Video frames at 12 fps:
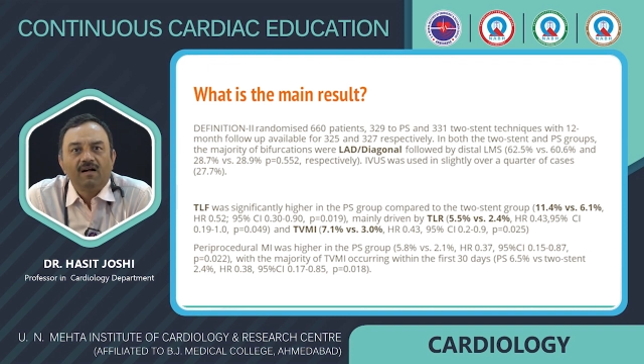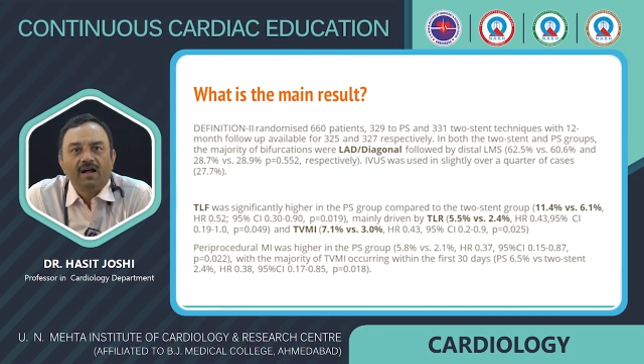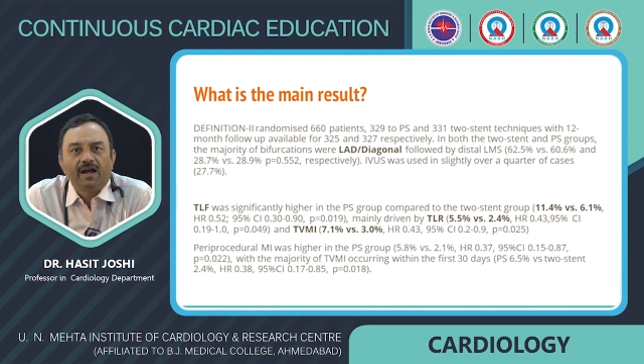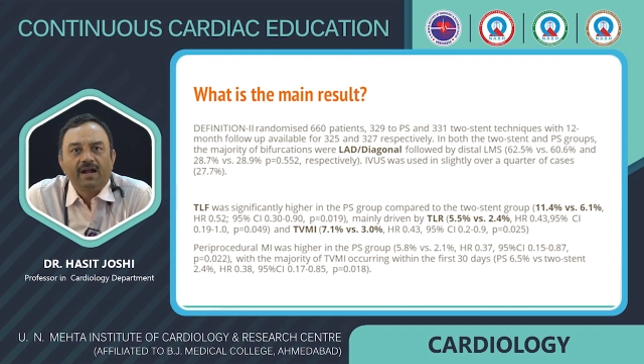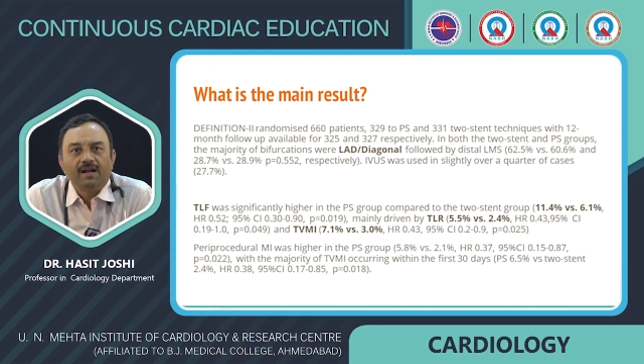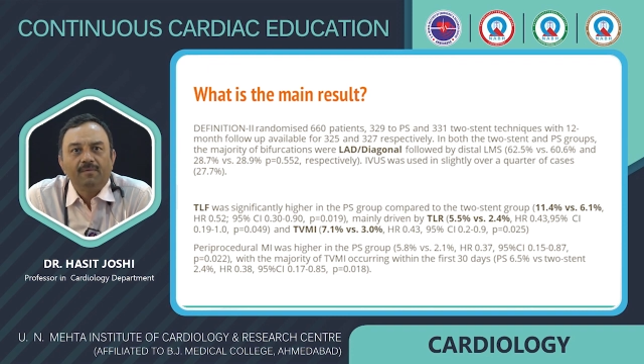
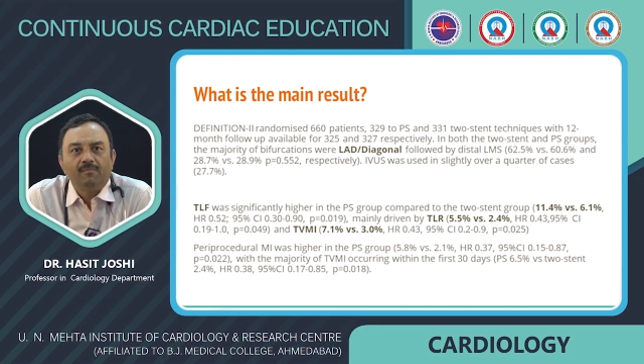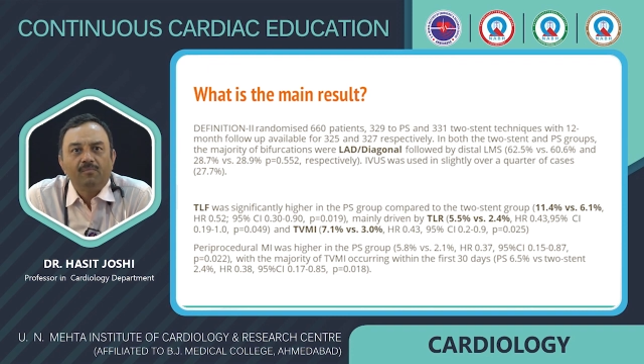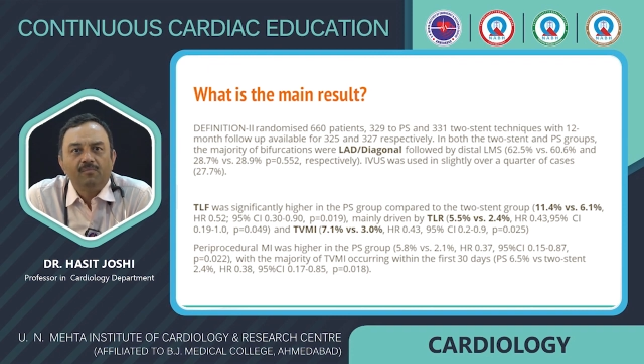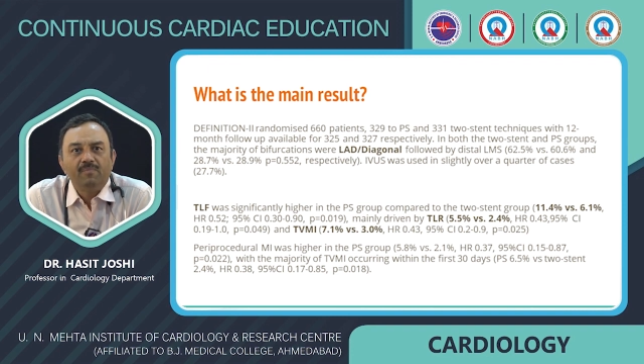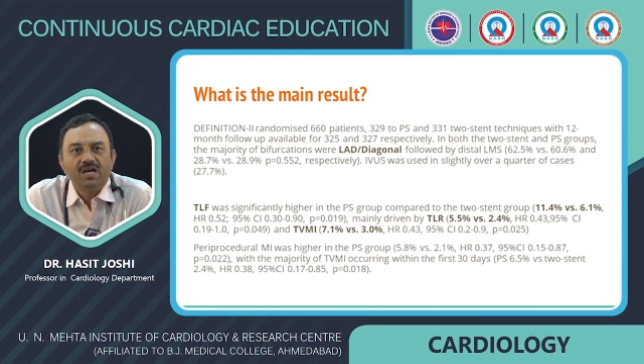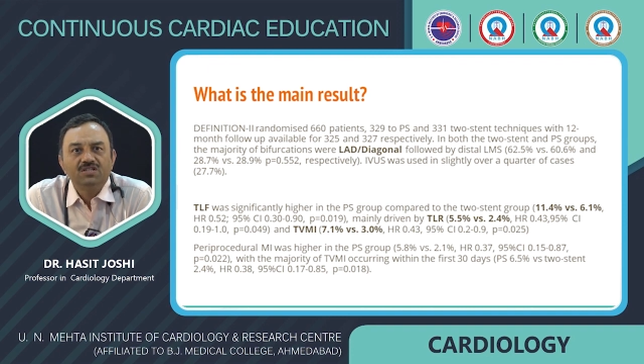and
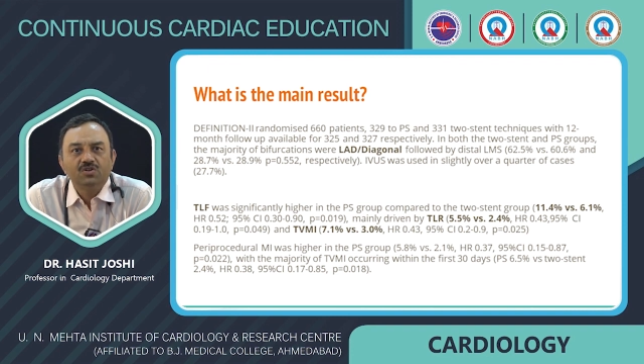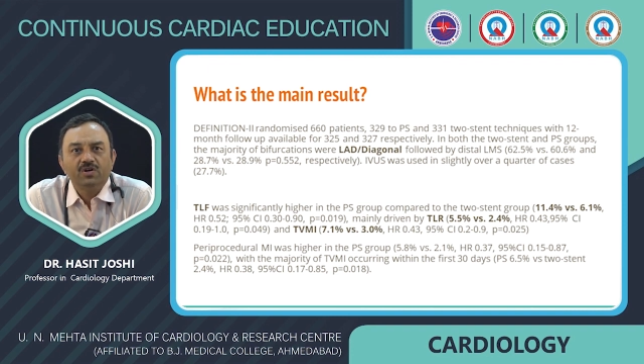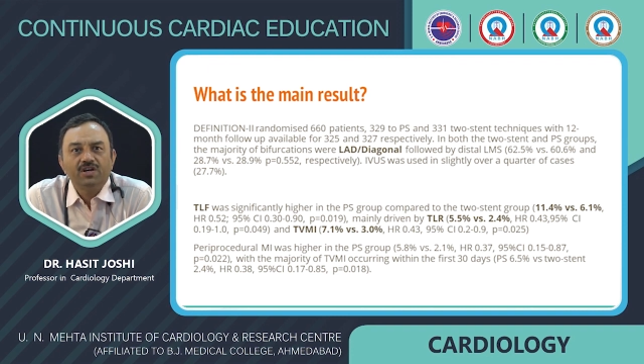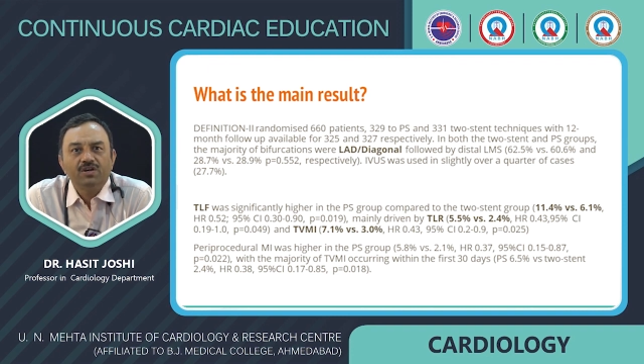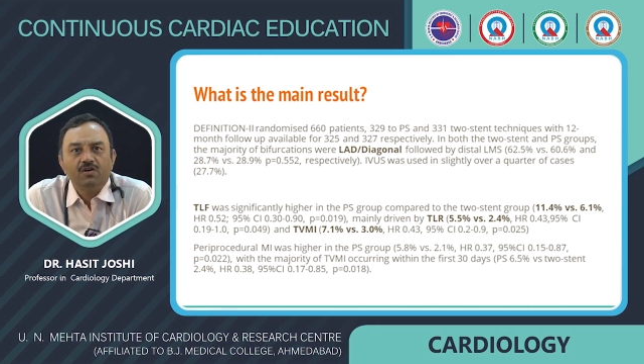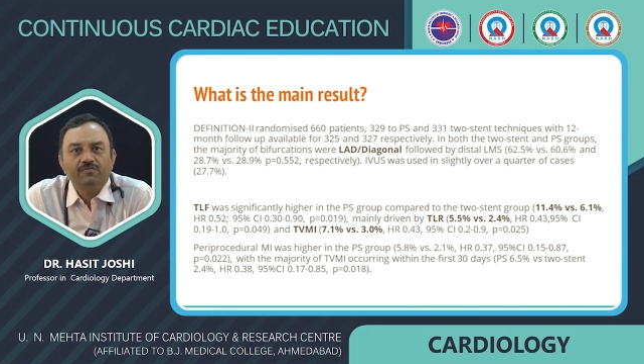
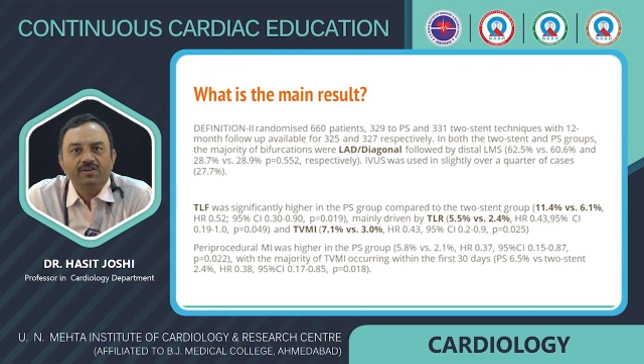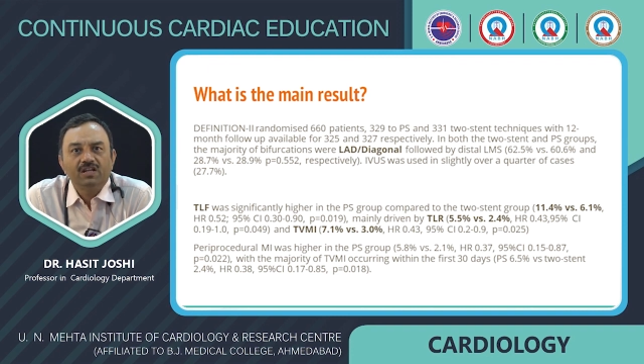majority of